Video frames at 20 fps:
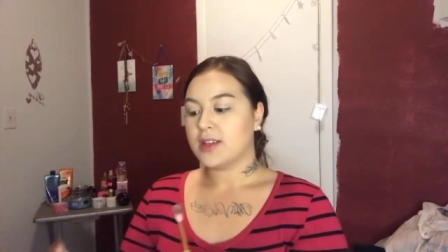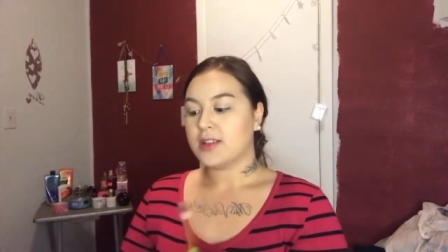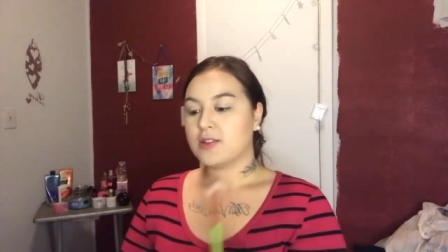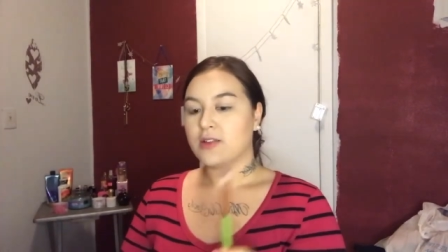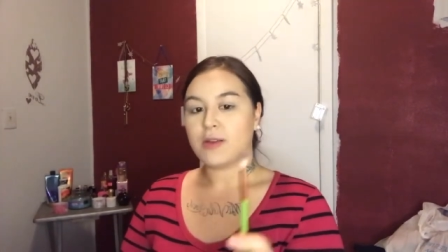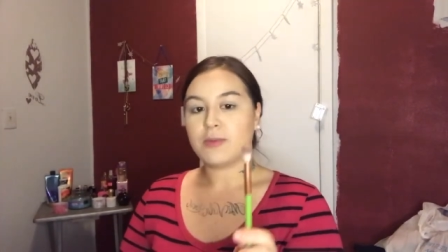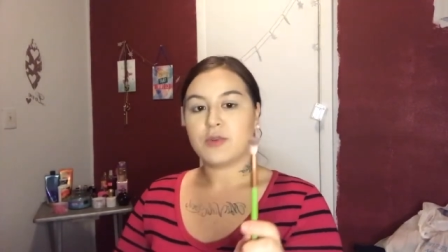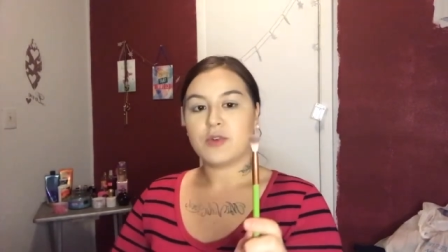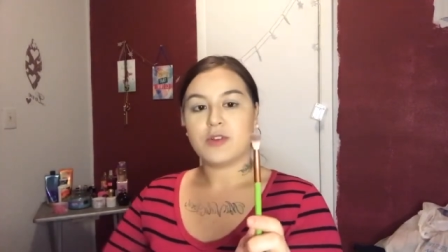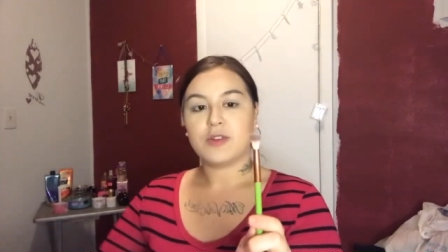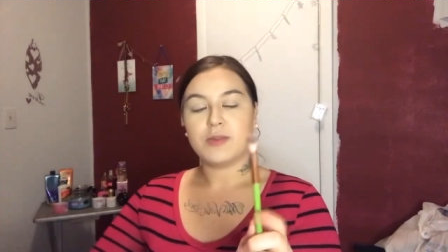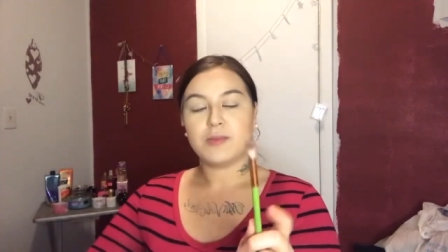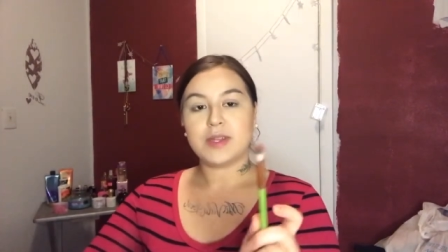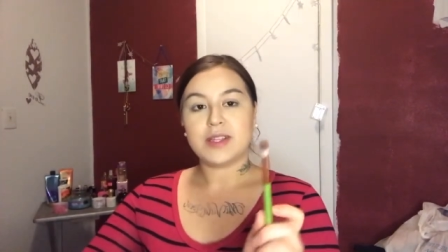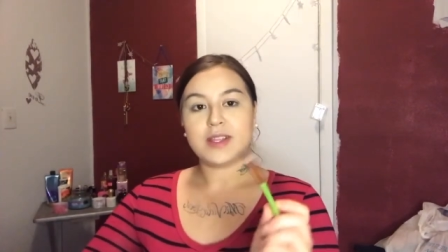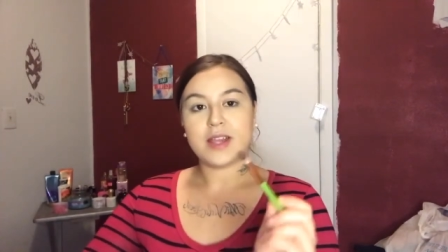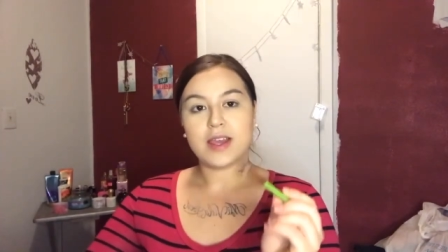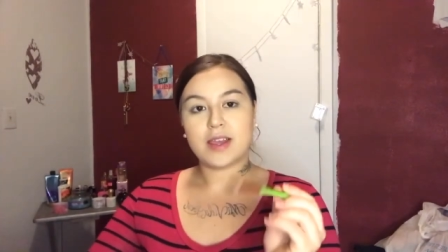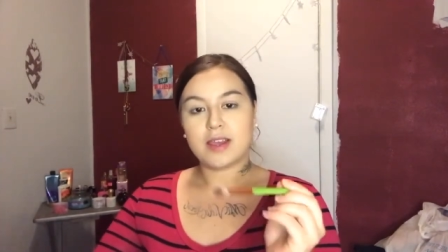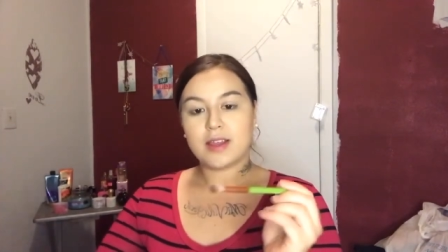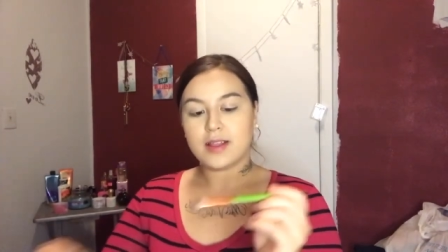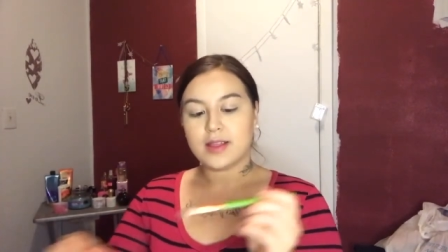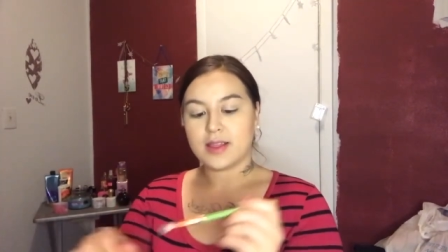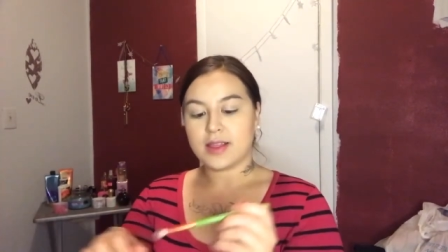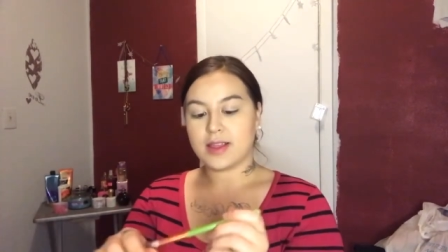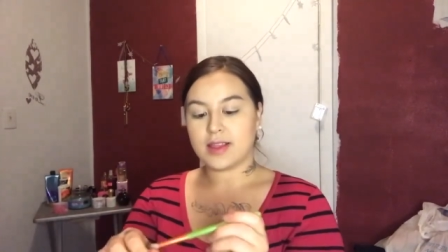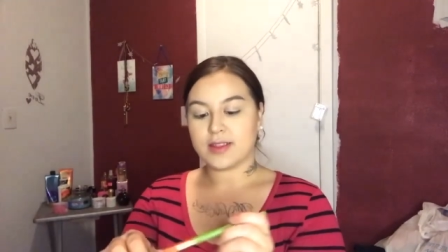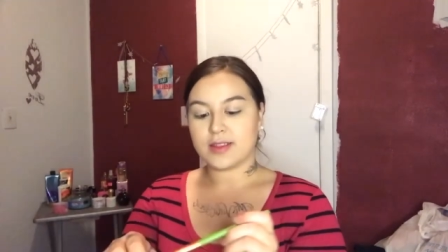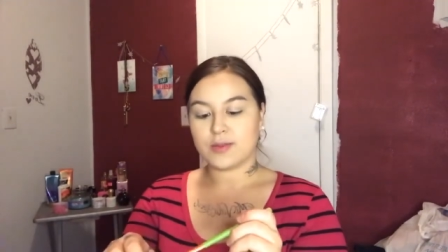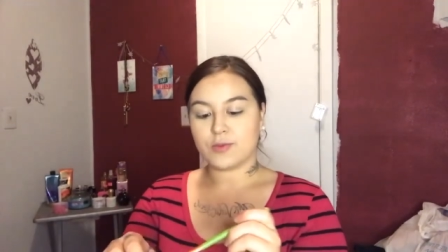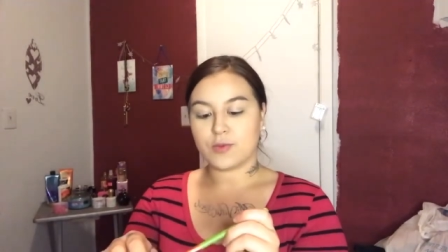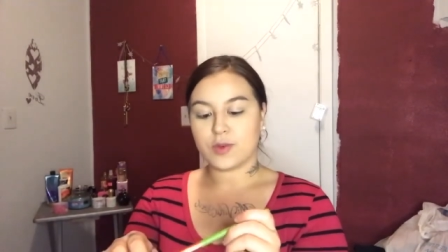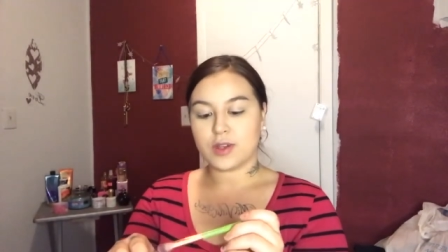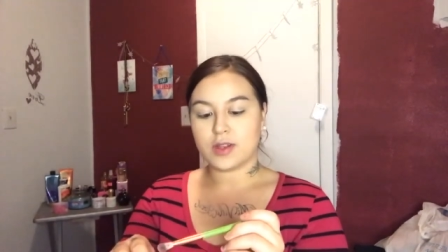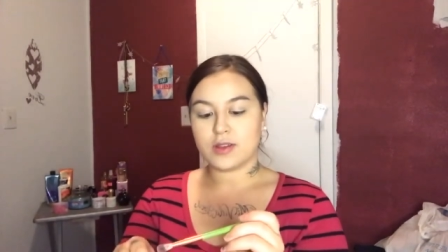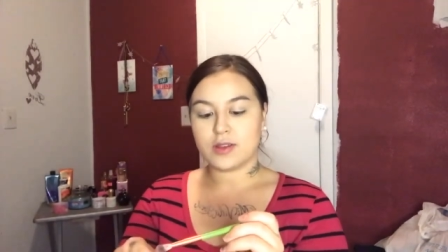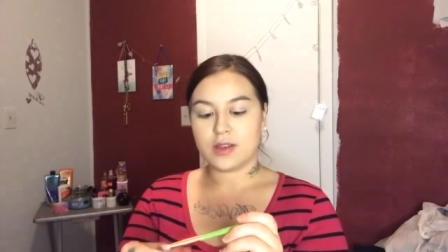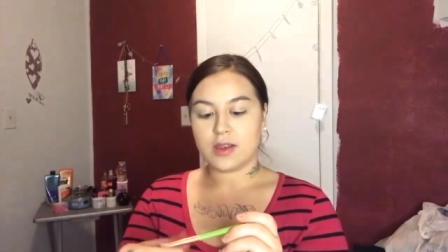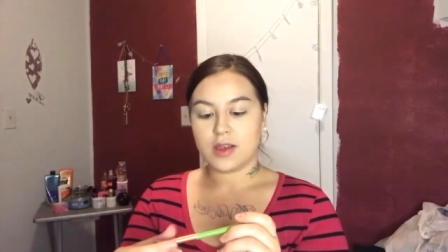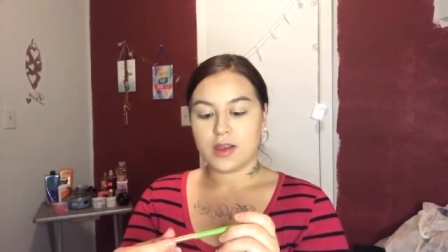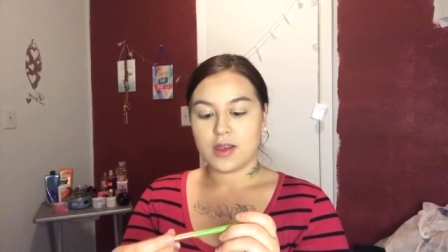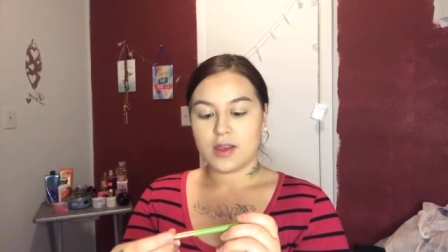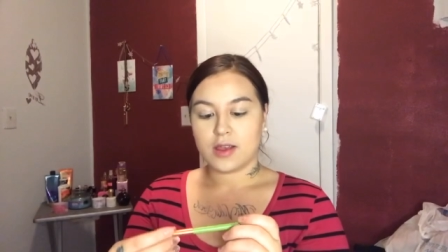So I'm going to be taking this one.